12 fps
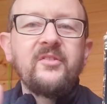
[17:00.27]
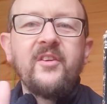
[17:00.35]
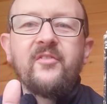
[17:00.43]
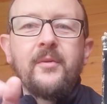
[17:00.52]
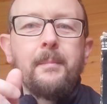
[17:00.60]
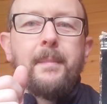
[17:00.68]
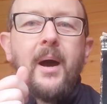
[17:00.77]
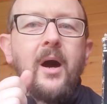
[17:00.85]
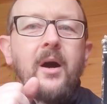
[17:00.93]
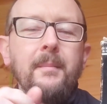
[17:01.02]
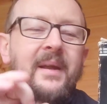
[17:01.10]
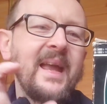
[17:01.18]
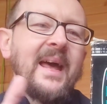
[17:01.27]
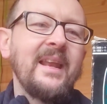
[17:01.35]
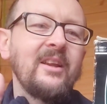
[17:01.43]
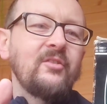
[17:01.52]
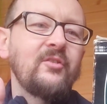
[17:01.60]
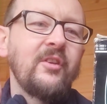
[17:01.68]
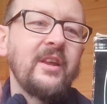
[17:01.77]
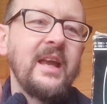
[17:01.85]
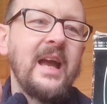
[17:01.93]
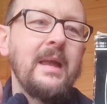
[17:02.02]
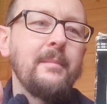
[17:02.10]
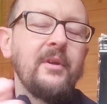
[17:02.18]
different part mechanics to the
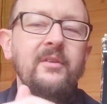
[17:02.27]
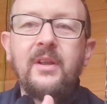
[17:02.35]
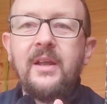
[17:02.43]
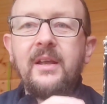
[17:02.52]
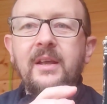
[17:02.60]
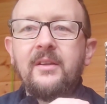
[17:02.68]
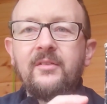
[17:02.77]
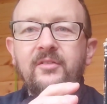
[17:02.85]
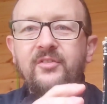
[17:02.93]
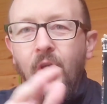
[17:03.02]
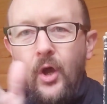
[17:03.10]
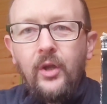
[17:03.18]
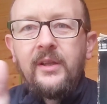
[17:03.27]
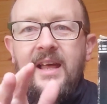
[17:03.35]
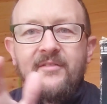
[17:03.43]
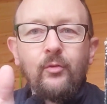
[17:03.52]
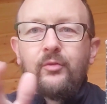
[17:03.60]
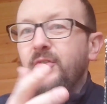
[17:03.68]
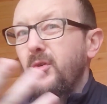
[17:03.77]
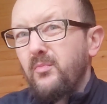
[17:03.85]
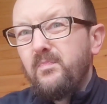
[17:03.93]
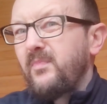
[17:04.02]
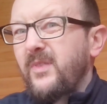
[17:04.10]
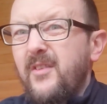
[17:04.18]
game, and certain levels do
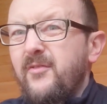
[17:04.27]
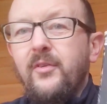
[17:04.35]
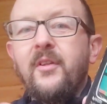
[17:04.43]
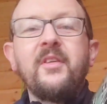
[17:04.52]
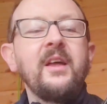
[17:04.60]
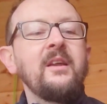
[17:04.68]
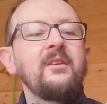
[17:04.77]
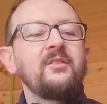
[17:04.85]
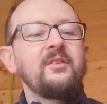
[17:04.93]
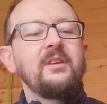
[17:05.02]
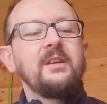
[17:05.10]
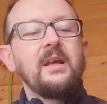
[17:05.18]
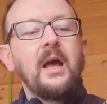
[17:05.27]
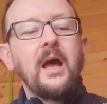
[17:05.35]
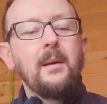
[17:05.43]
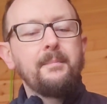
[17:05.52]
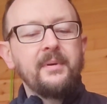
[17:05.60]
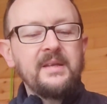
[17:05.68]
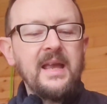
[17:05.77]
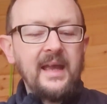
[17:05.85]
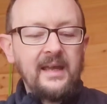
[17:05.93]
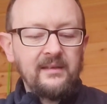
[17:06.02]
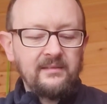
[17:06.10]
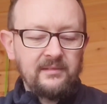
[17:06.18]
different things.
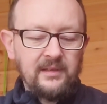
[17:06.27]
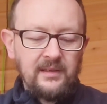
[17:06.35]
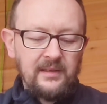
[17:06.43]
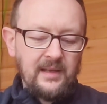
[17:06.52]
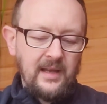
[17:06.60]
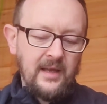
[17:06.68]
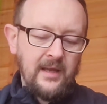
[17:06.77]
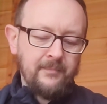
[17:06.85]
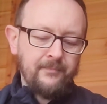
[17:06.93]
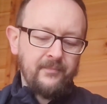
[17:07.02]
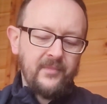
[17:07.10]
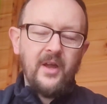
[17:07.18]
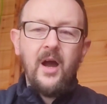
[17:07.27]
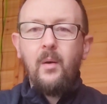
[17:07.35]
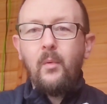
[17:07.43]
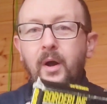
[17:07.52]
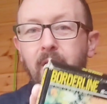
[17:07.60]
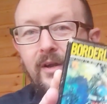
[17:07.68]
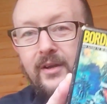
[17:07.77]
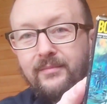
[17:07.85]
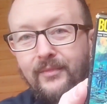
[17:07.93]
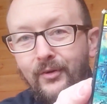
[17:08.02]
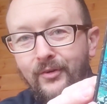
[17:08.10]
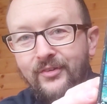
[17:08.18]
The artwork
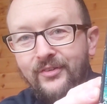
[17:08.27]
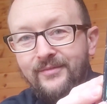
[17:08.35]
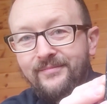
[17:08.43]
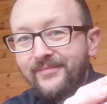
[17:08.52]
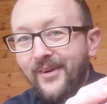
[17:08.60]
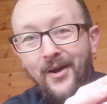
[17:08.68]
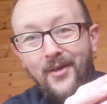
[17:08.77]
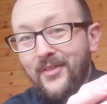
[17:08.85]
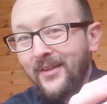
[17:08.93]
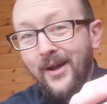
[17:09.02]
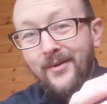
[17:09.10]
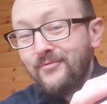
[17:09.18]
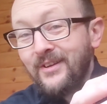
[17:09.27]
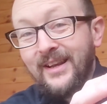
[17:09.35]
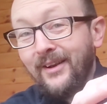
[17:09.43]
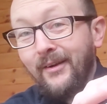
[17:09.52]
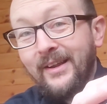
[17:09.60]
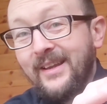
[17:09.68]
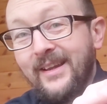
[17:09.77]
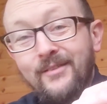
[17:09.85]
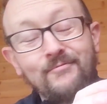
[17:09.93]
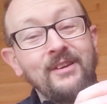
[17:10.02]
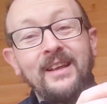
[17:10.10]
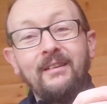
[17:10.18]
looks, I think I really like it.
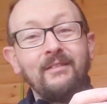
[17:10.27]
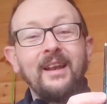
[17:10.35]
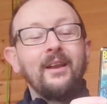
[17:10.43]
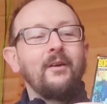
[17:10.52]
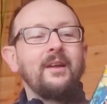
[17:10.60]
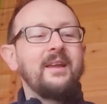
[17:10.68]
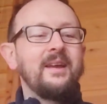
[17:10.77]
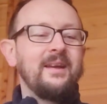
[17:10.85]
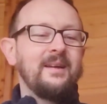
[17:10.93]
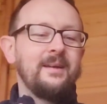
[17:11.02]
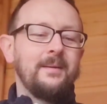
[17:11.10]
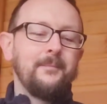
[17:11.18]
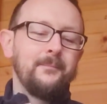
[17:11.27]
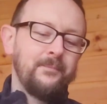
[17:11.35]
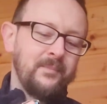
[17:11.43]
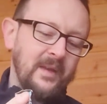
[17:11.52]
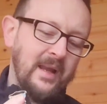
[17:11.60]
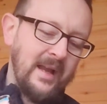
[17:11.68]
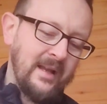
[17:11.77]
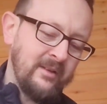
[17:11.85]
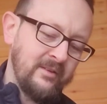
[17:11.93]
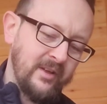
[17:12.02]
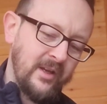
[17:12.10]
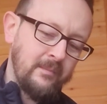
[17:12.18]
Really, really like it.
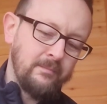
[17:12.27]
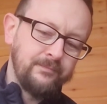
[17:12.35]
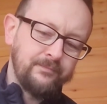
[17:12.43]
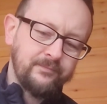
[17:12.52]
And